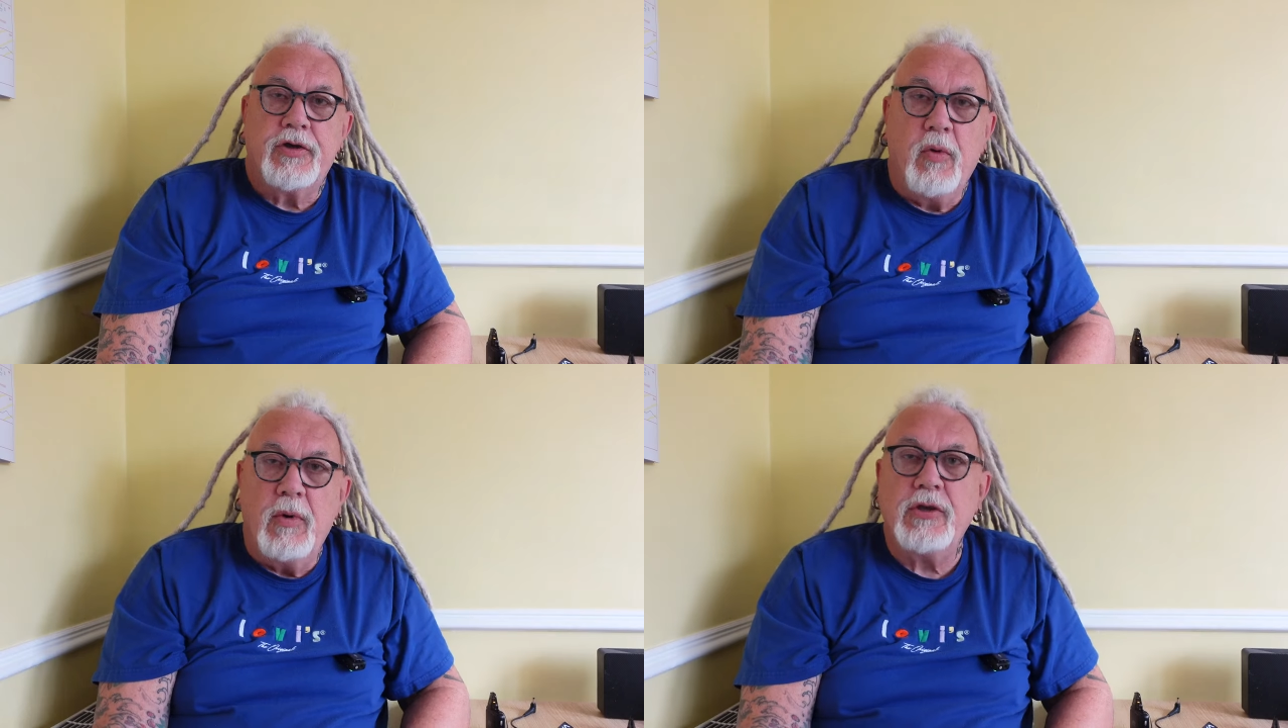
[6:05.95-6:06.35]

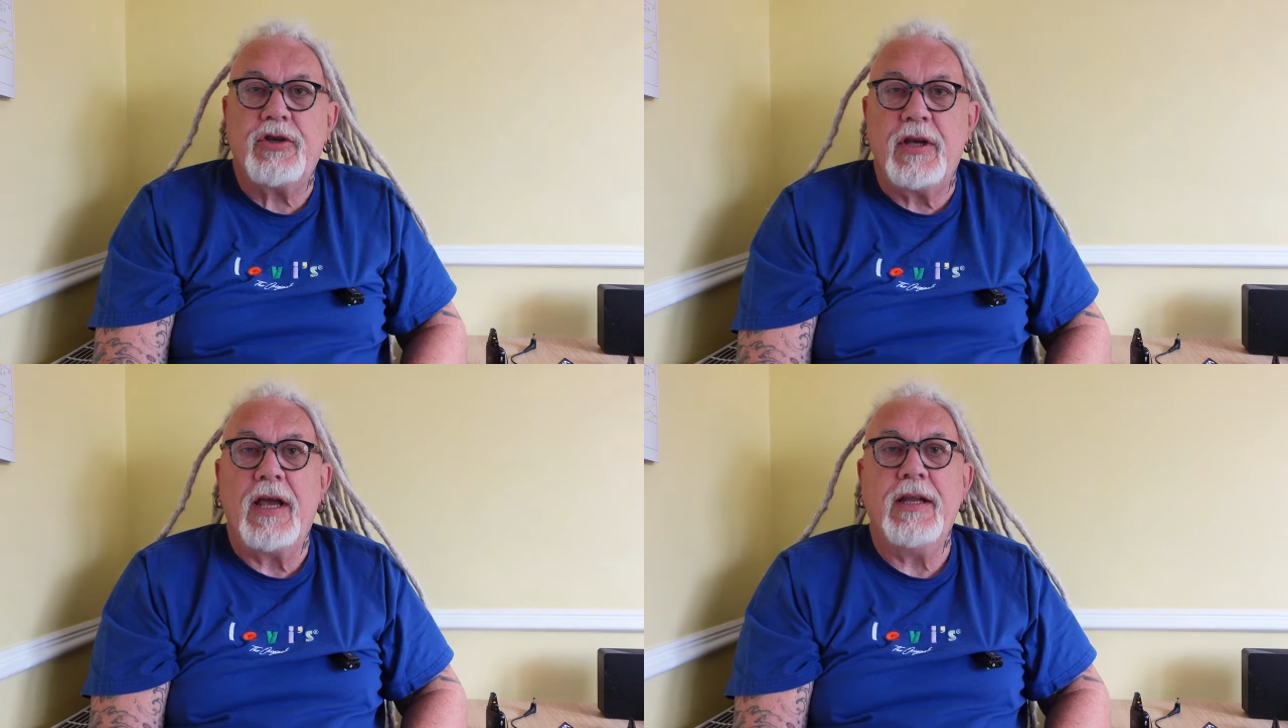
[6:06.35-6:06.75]
So
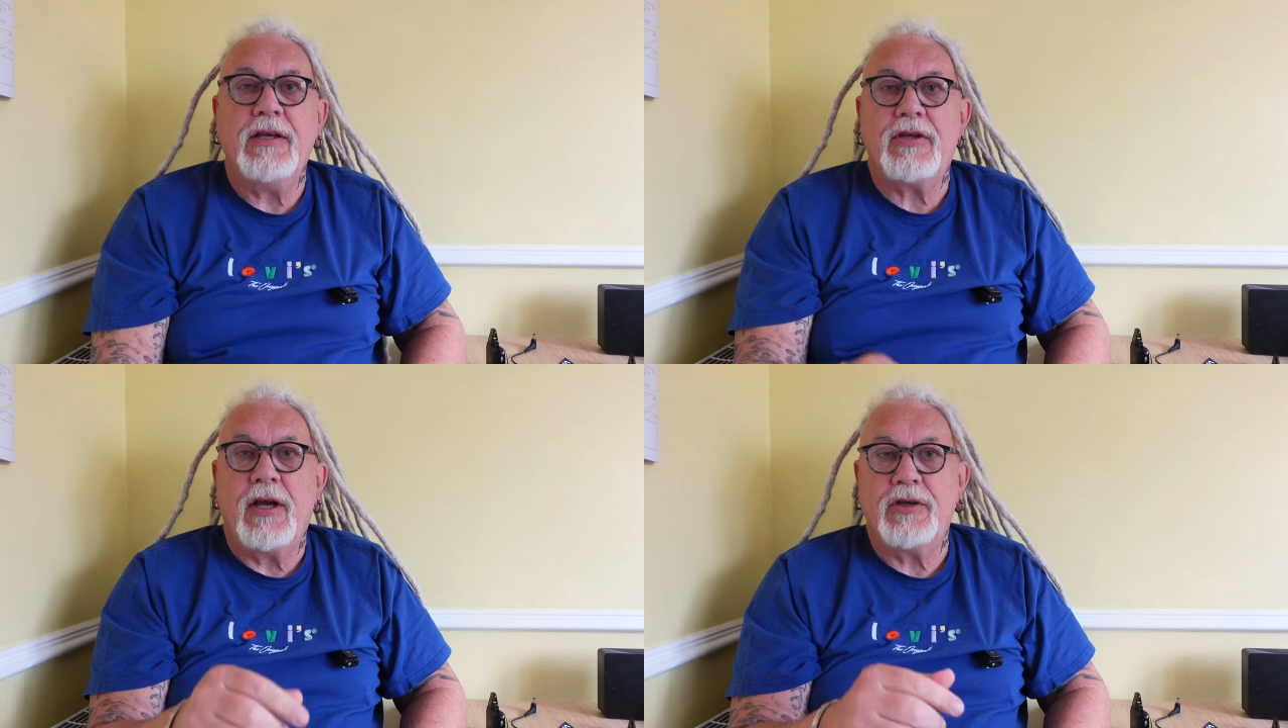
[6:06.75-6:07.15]
once again,
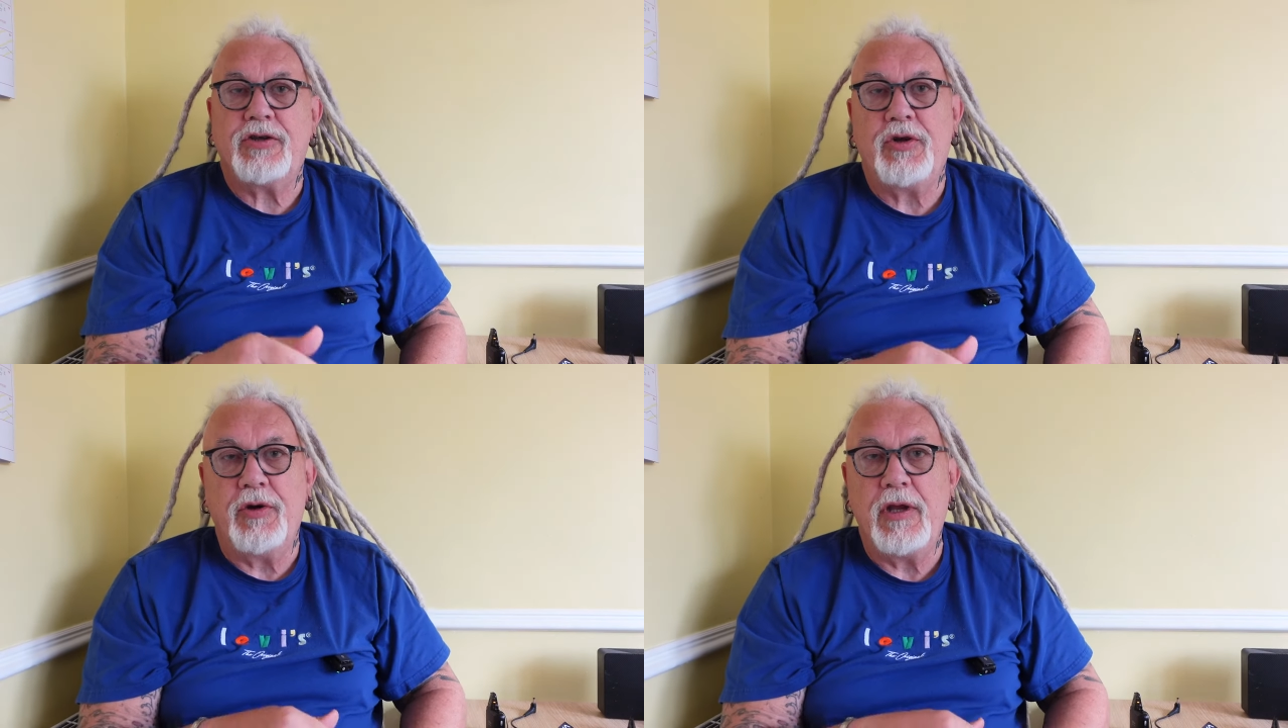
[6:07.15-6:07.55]
he
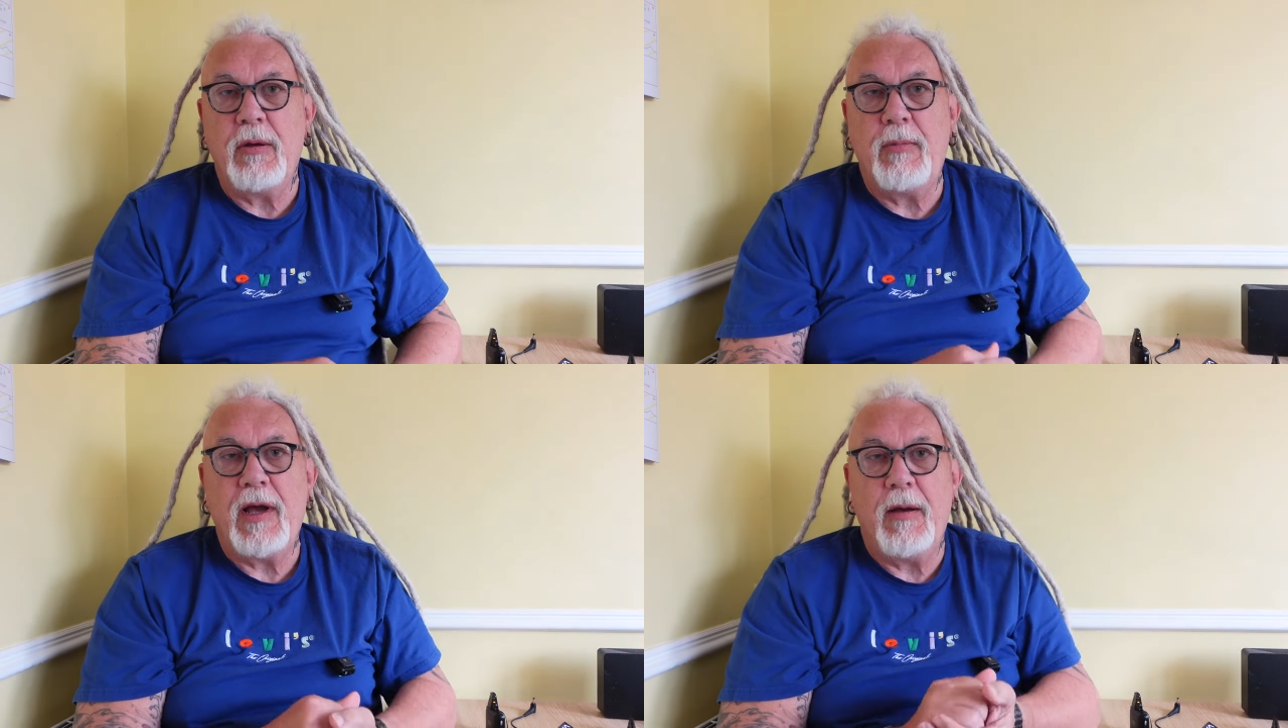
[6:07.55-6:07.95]
starts
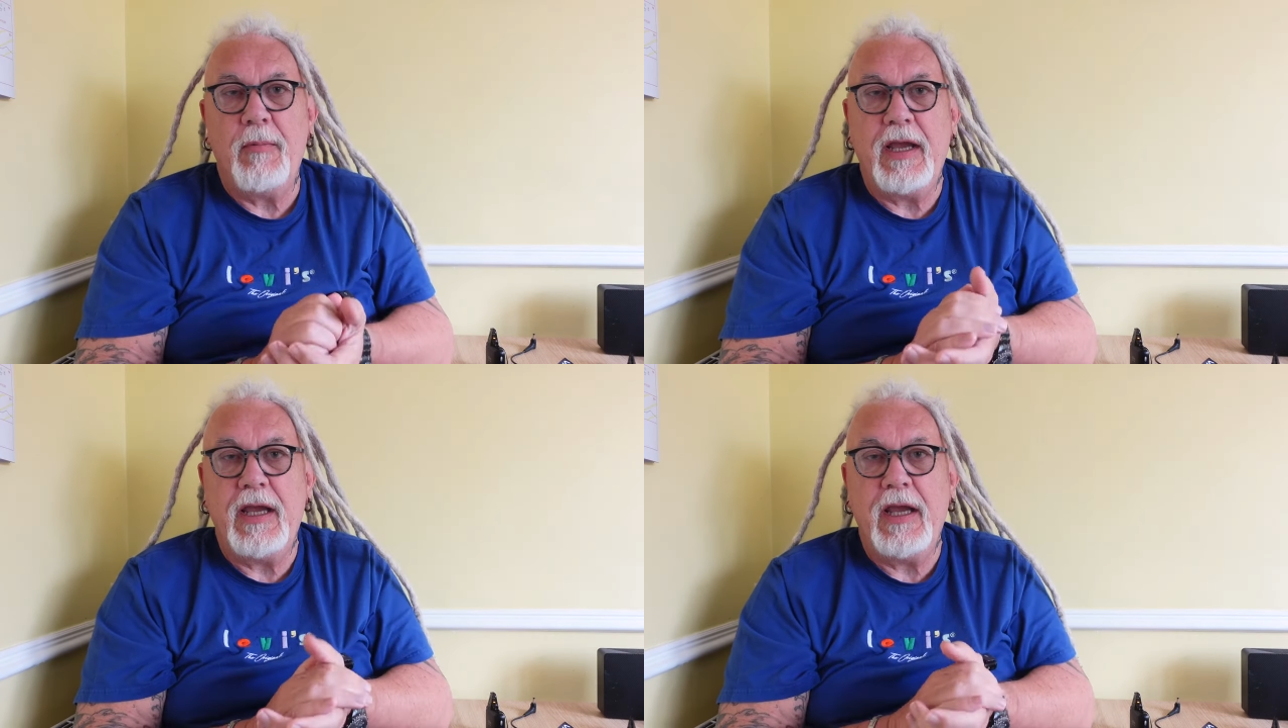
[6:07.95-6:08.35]
talking
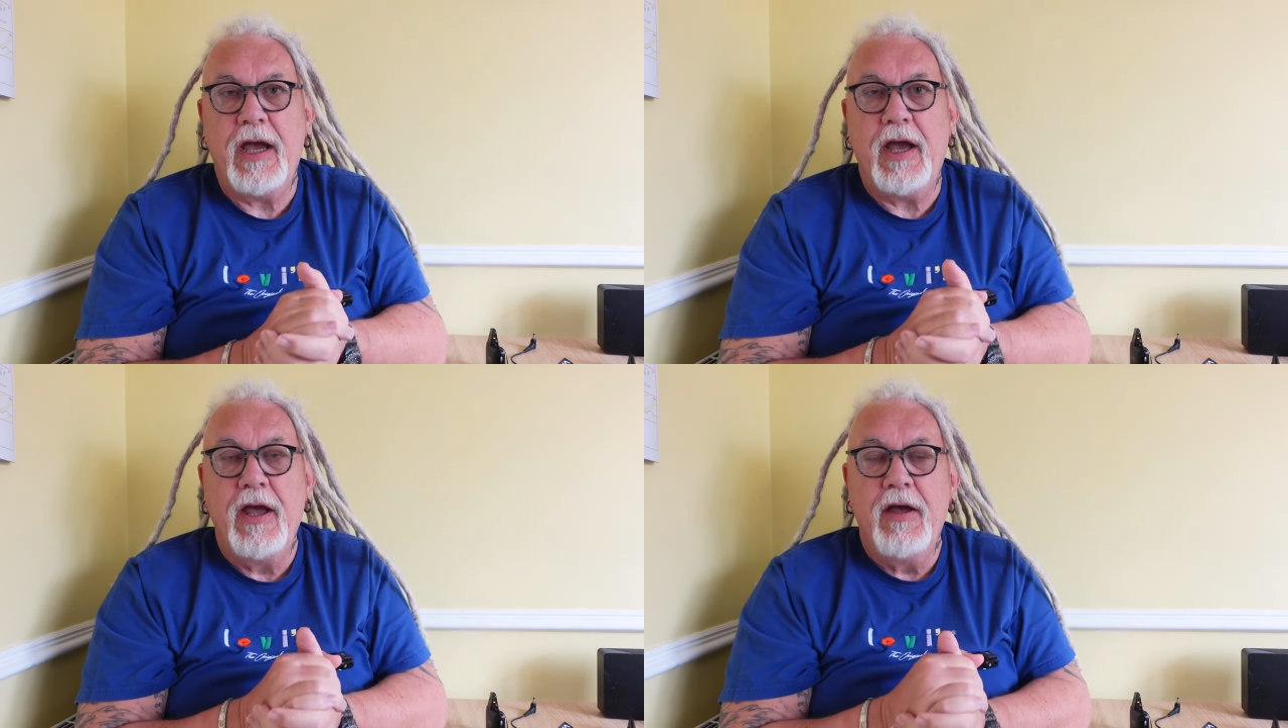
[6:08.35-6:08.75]
about me uh,